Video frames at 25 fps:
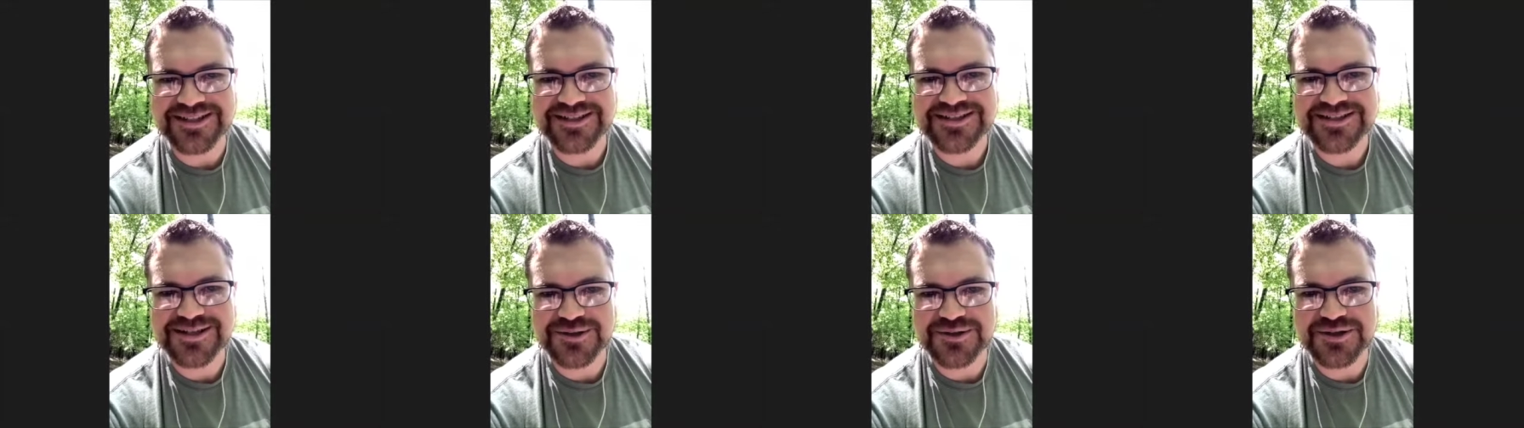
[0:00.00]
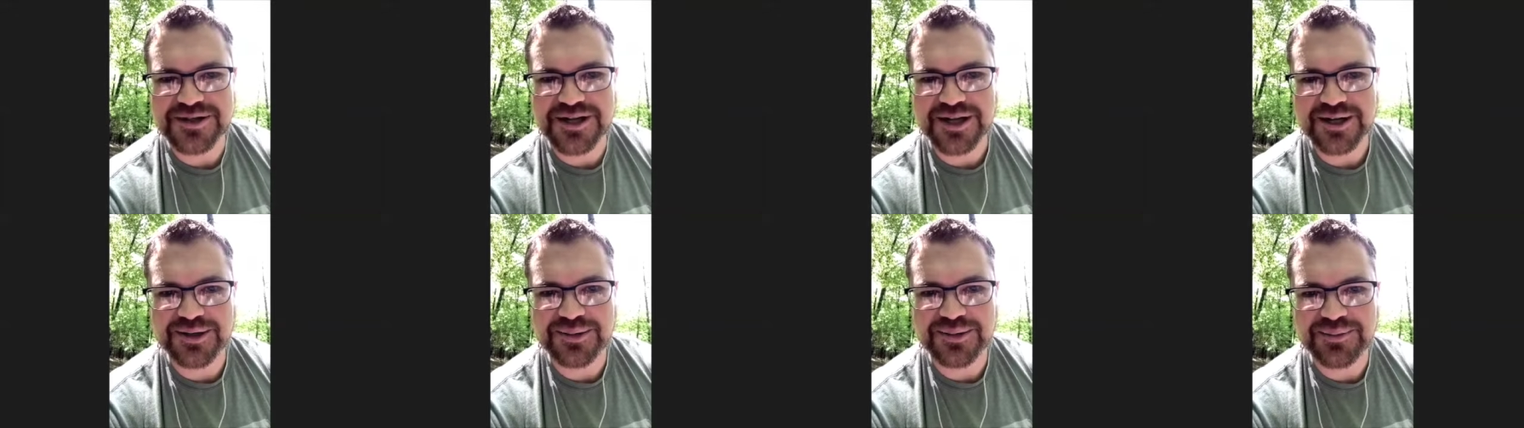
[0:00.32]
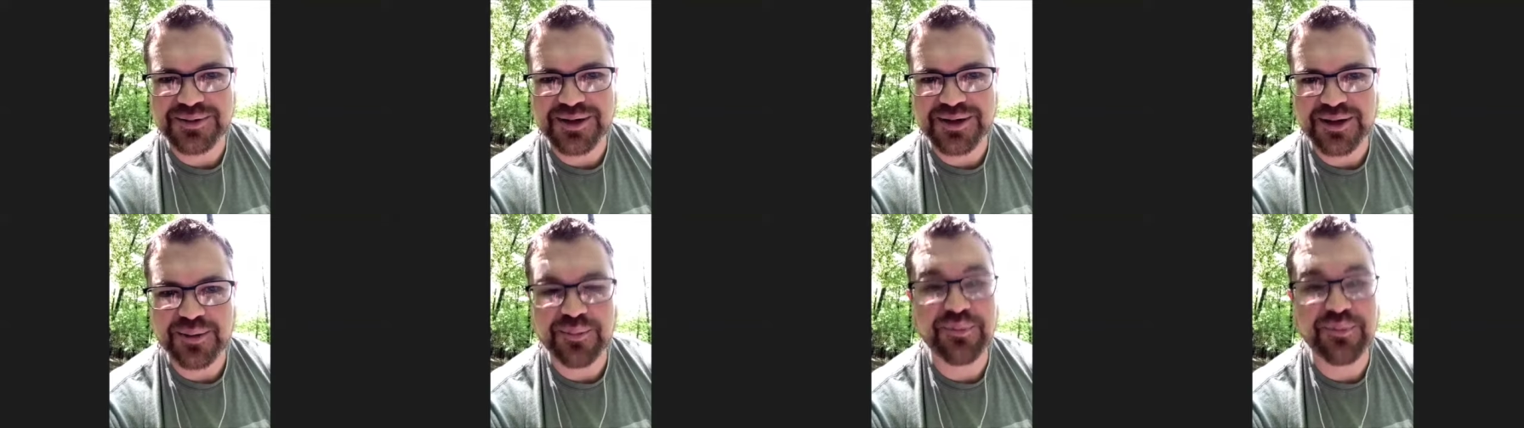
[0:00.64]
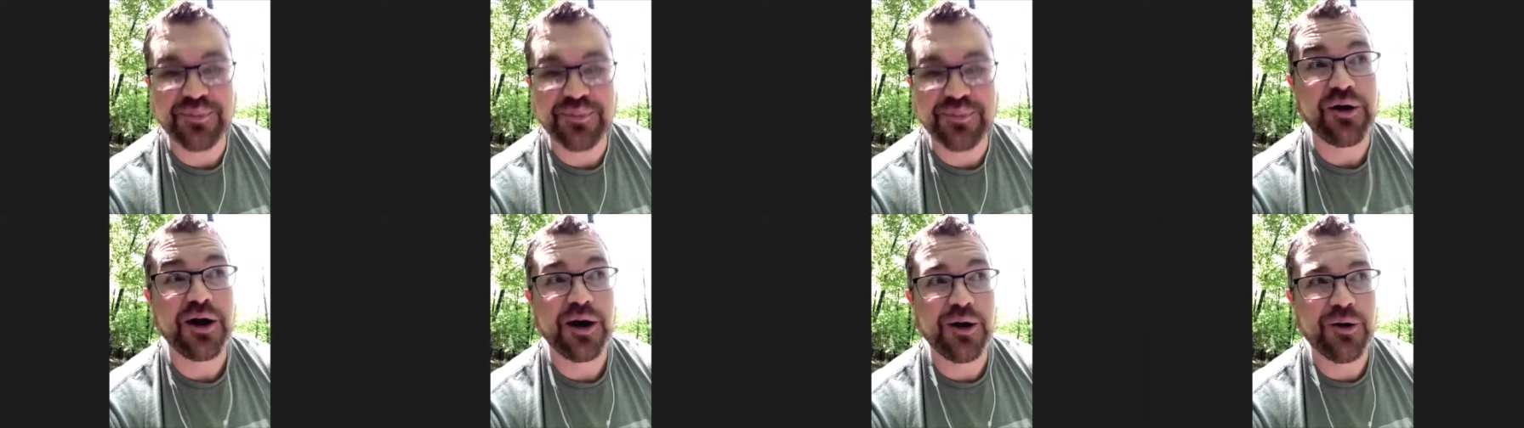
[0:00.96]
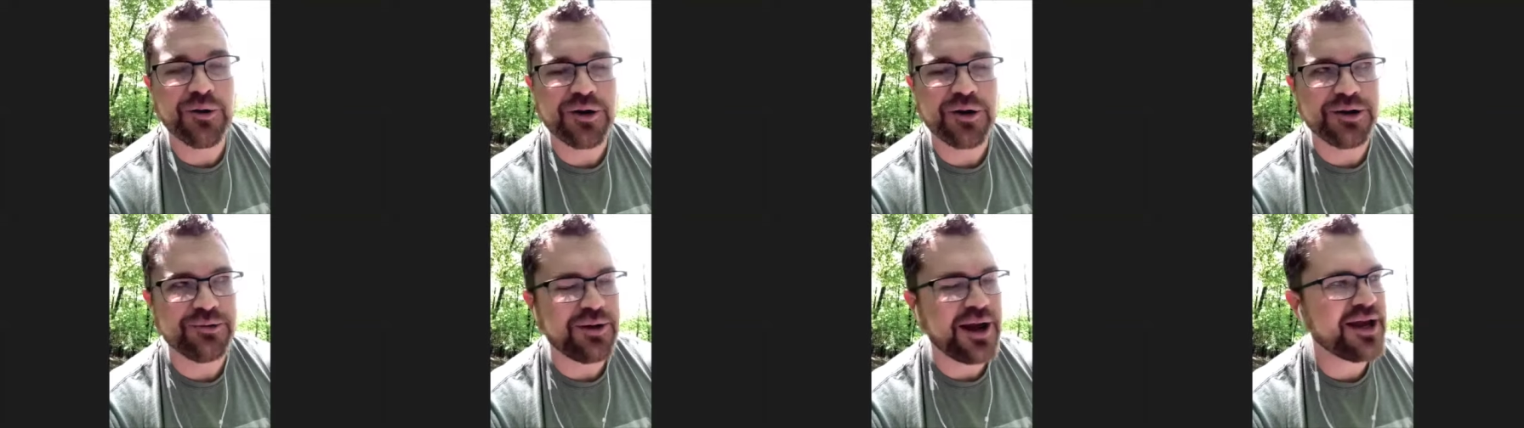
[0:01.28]
There's not a, a priority
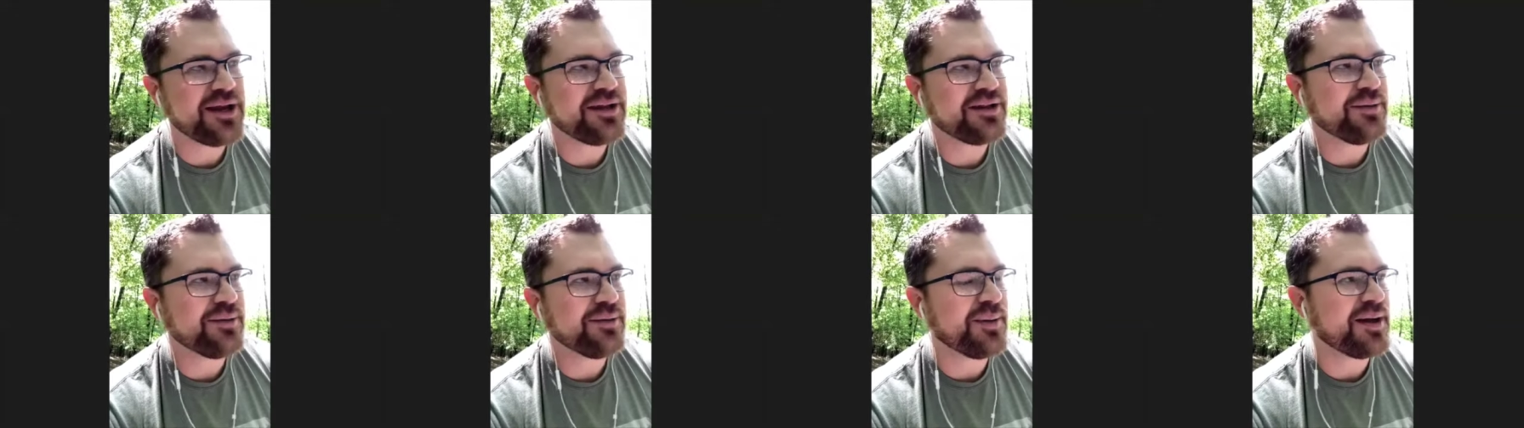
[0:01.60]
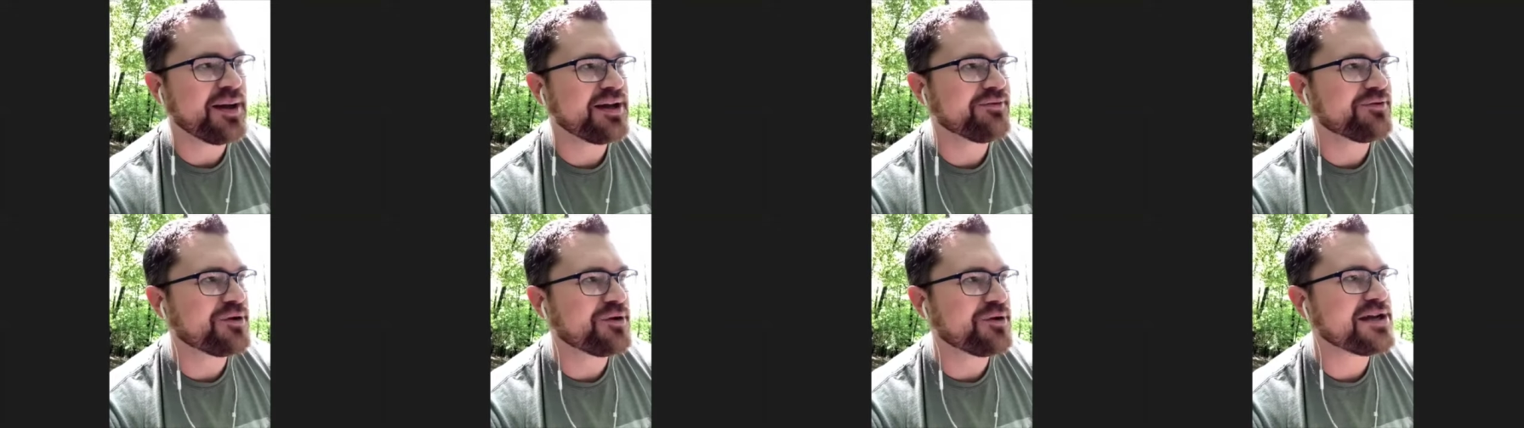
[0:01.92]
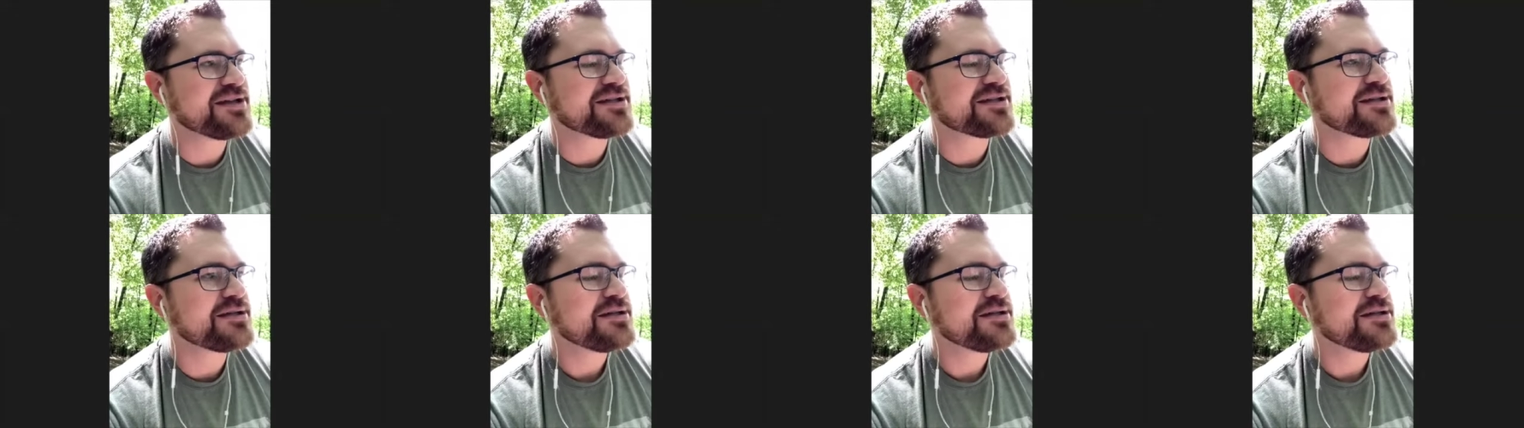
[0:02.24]
right in the body of Christ.